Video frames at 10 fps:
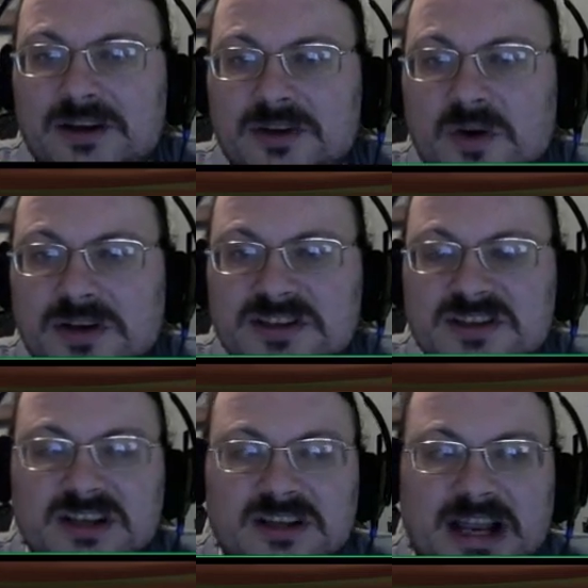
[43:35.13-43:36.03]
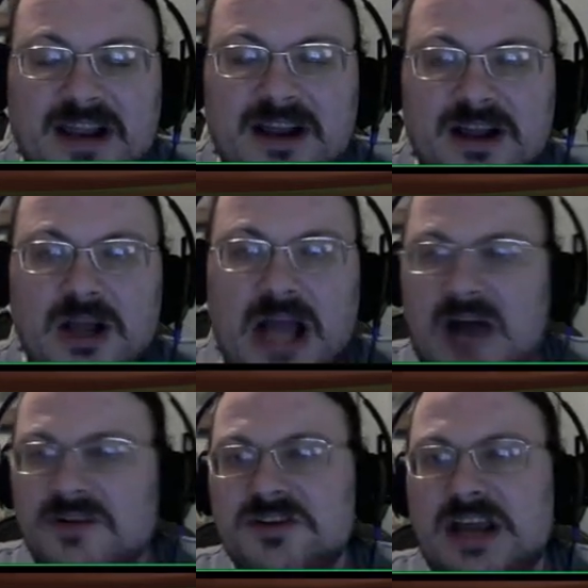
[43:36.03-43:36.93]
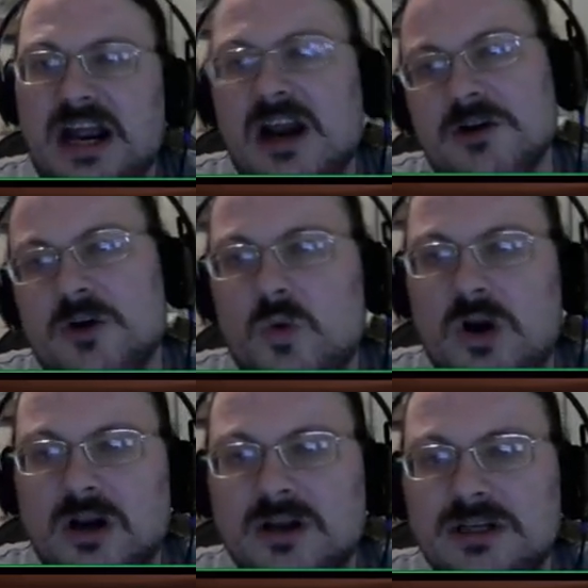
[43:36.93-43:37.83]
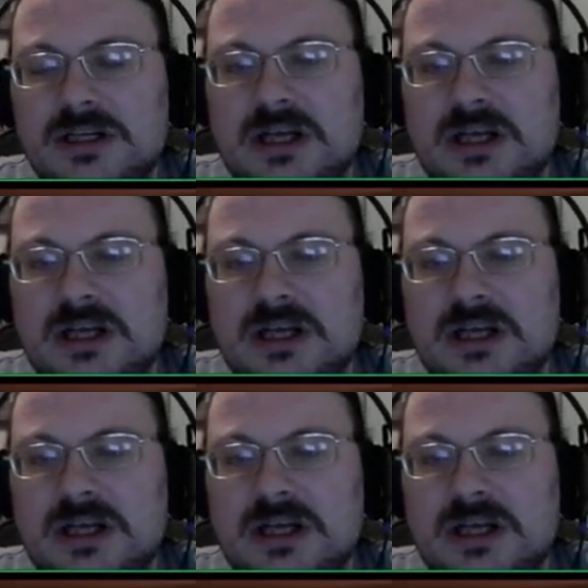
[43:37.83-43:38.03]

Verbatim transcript: You can just see, like, how does your character work?